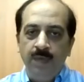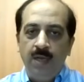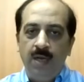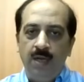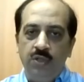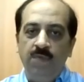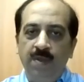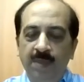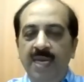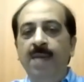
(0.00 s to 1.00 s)
So
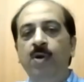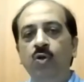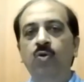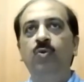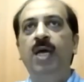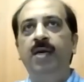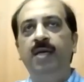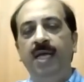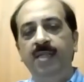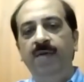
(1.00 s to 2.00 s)
we've been able to do that.
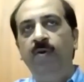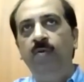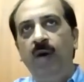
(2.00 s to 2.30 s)
And therefore,